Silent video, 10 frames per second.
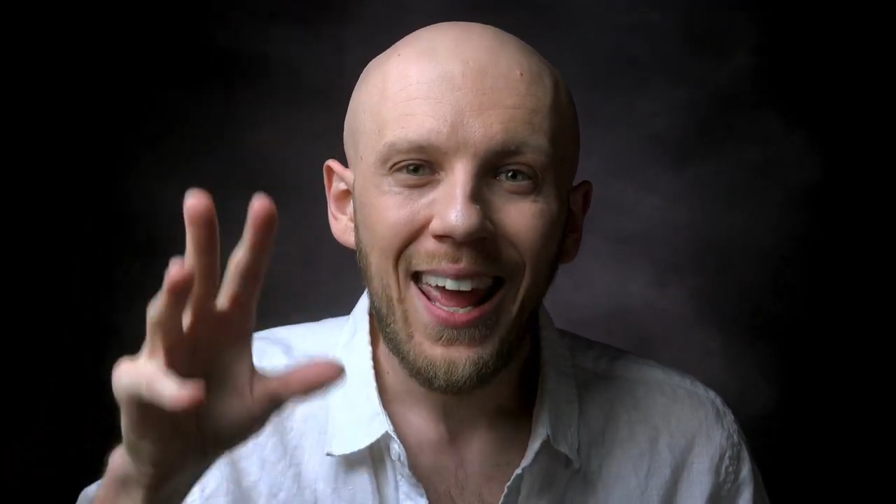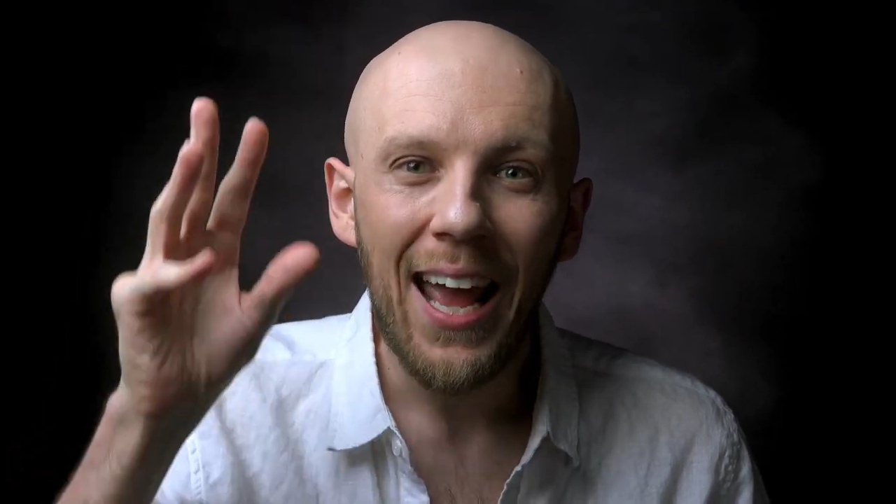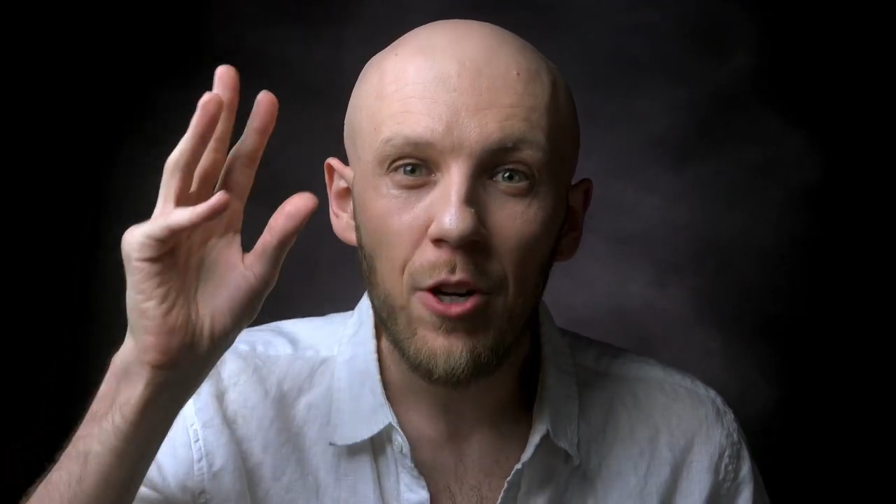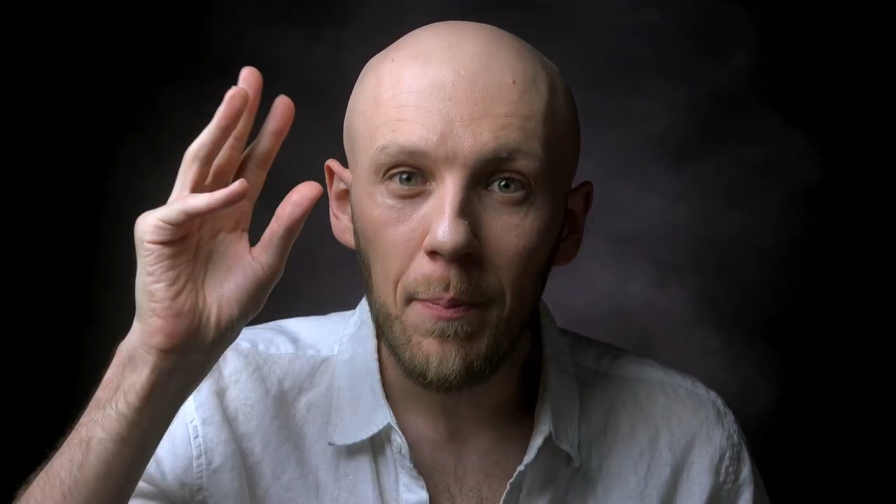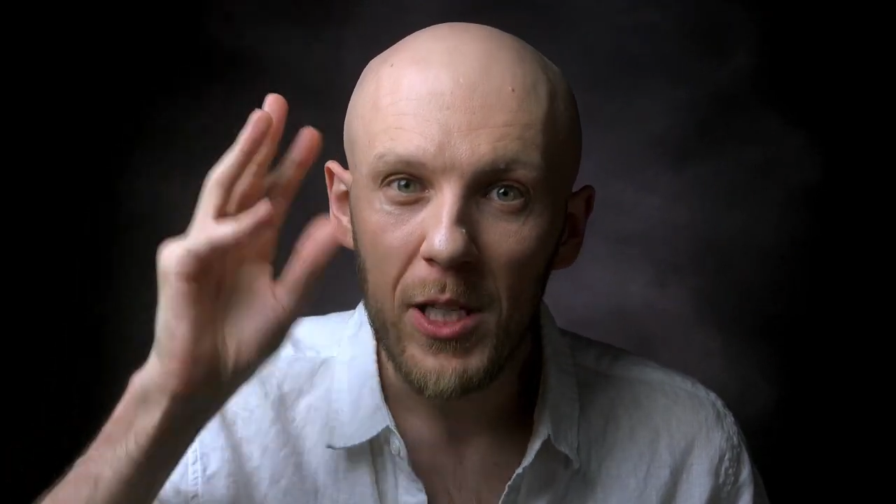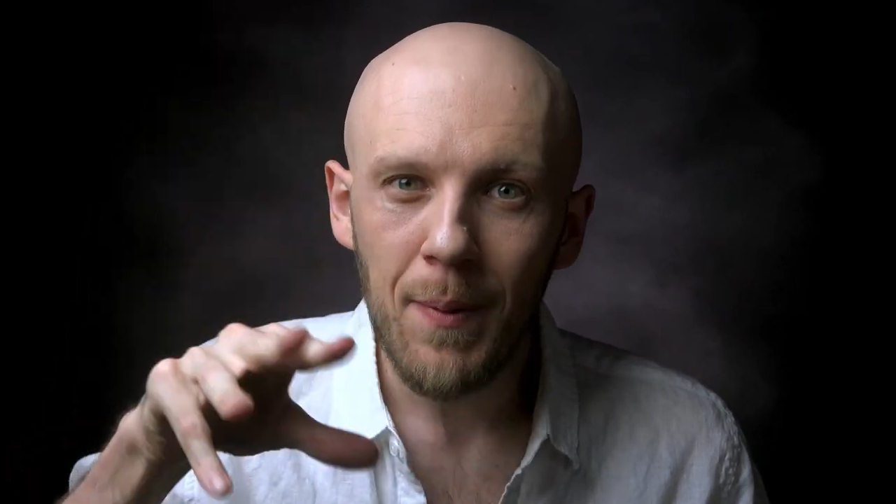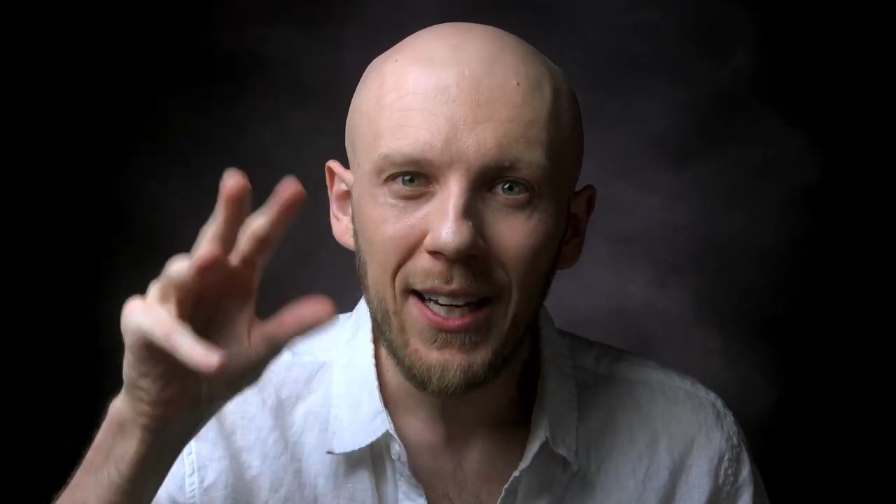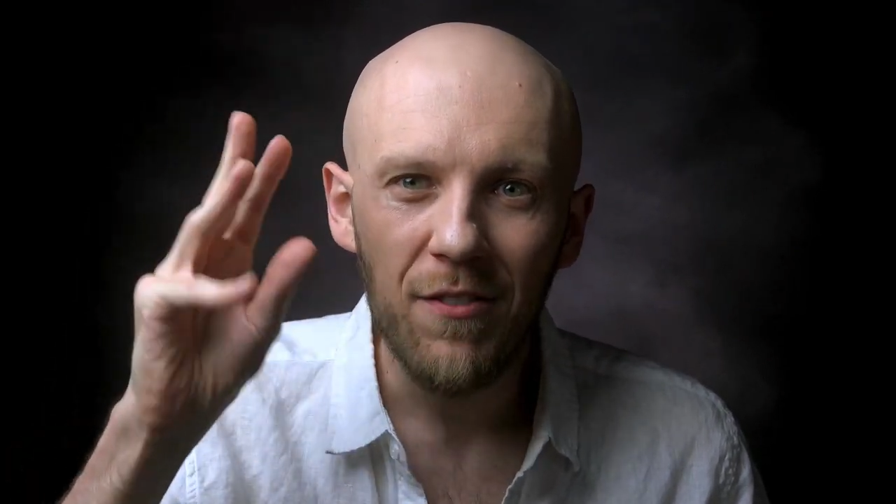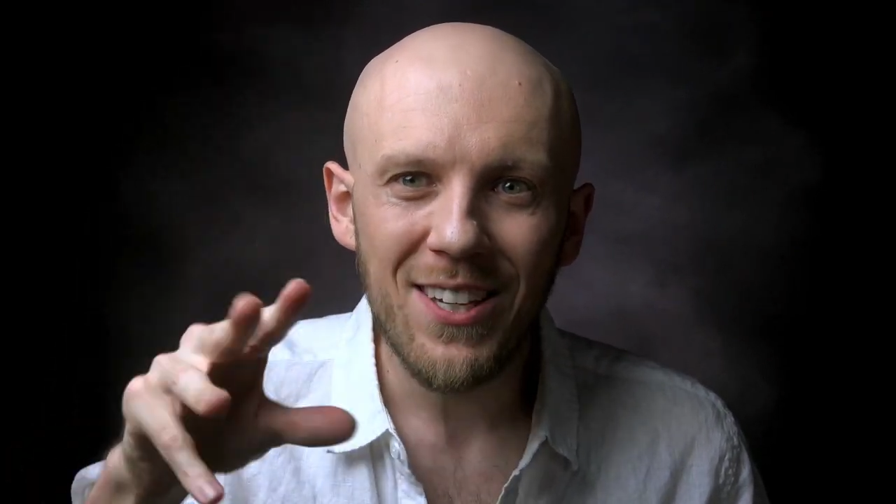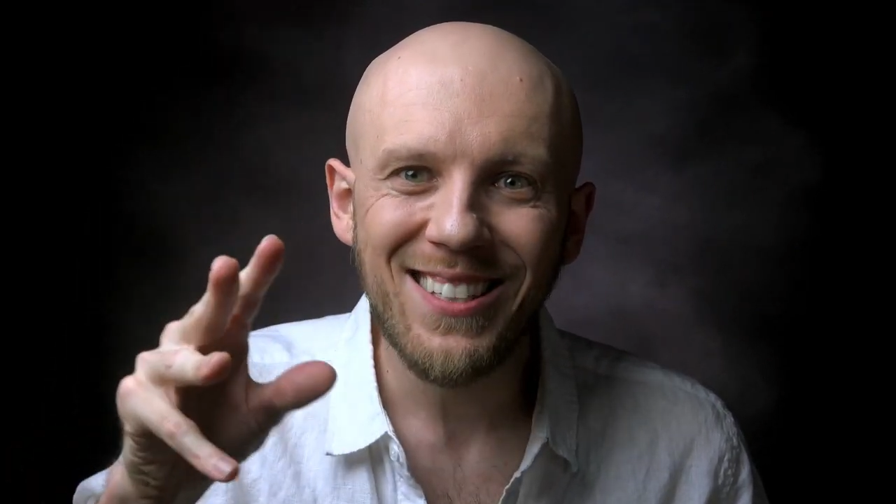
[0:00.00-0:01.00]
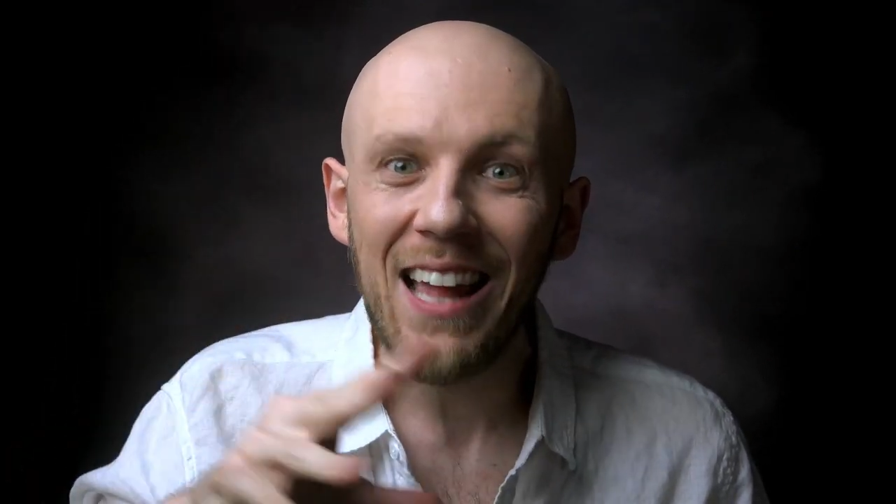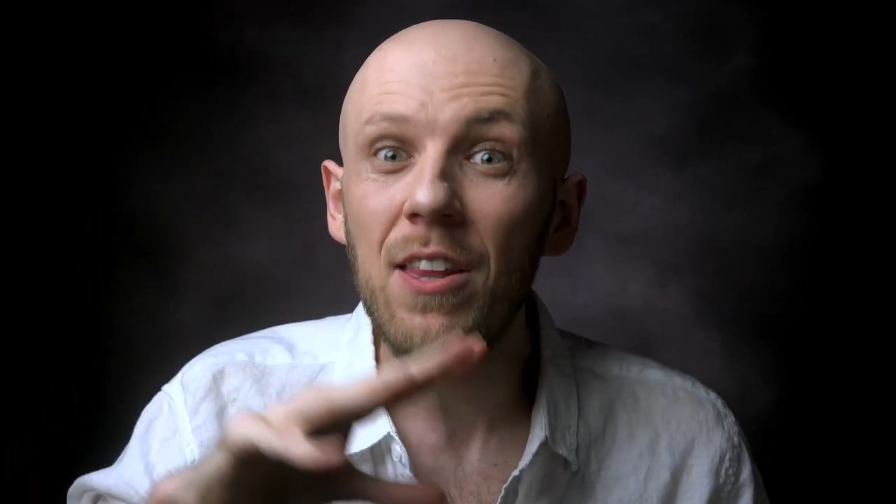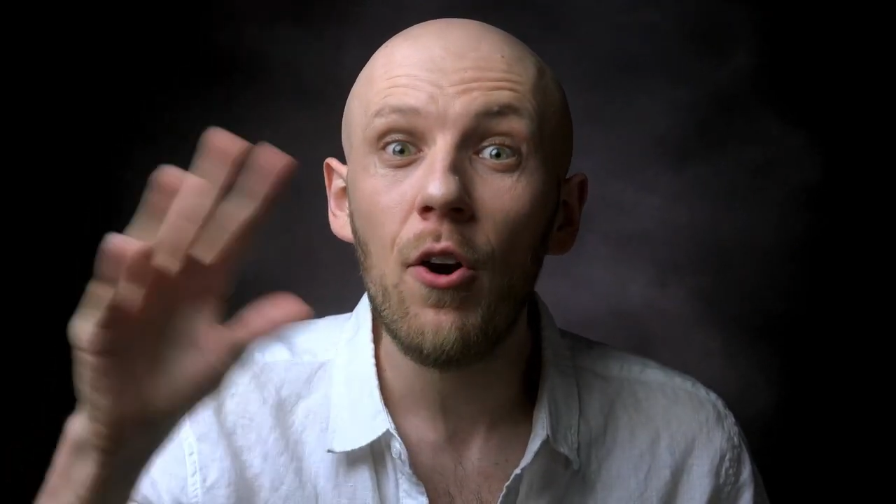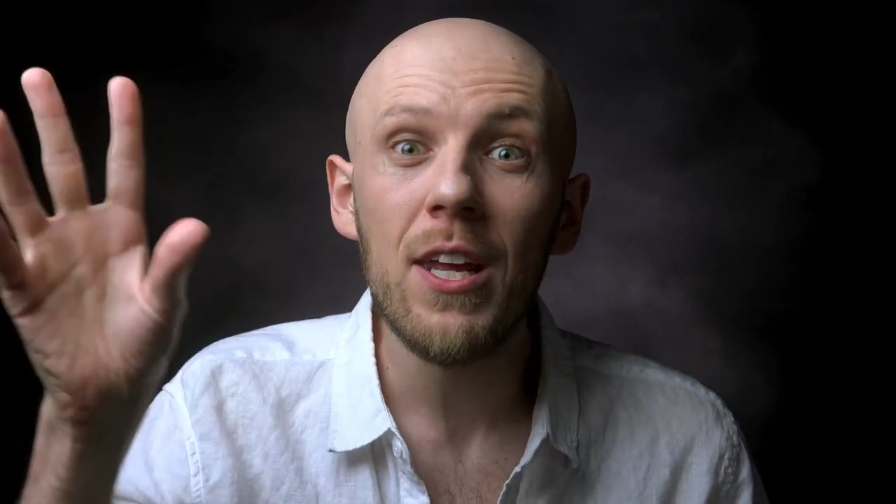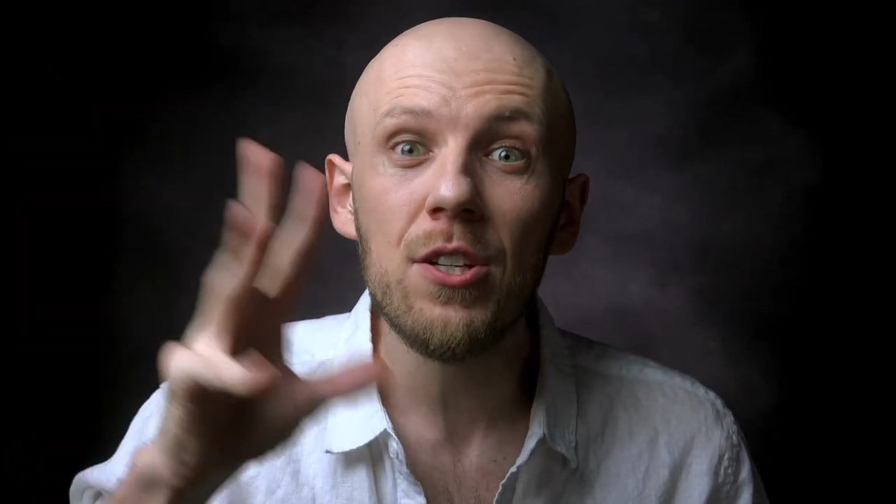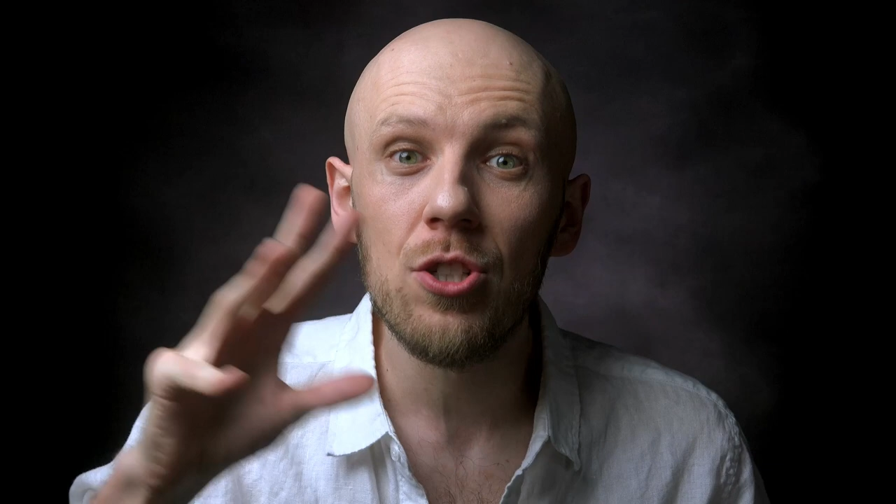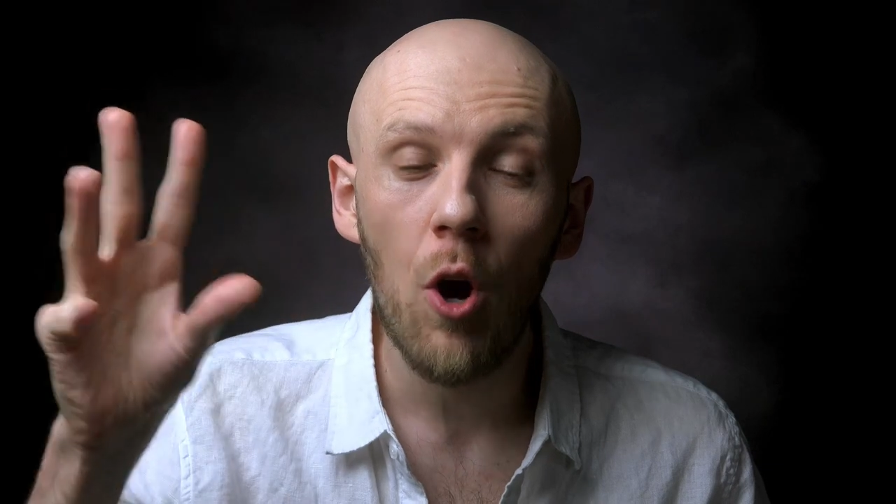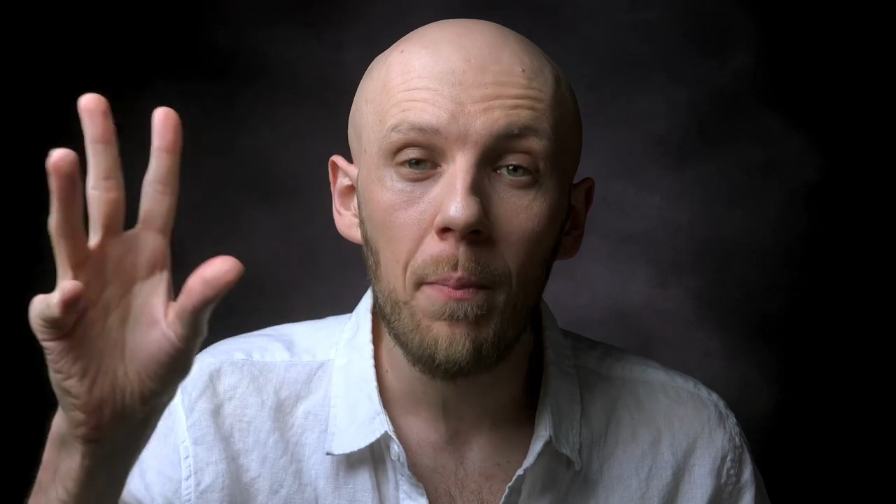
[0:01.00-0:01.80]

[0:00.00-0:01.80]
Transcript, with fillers: and your perspective is that there is no